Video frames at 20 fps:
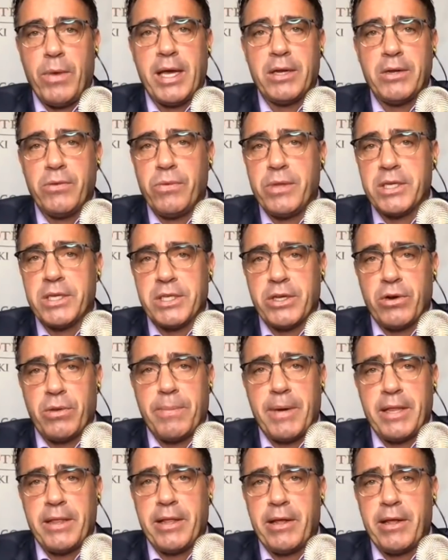can do this
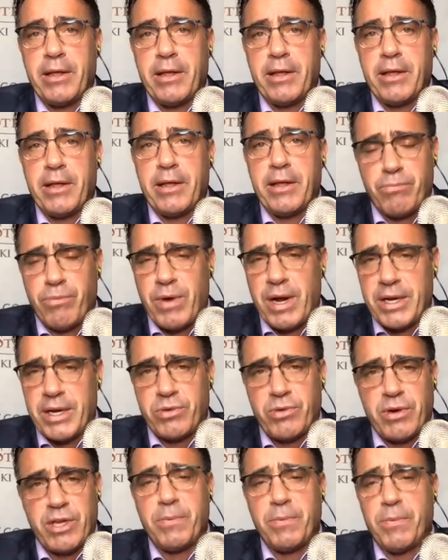little by little, not just
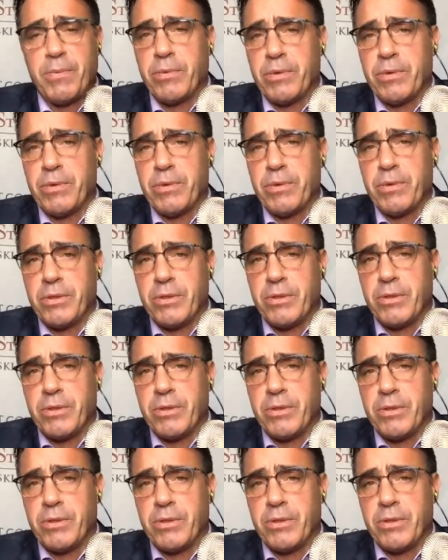with restaurants, but with
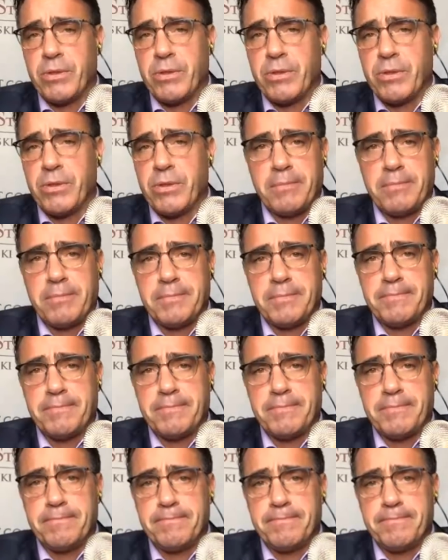also retail as well.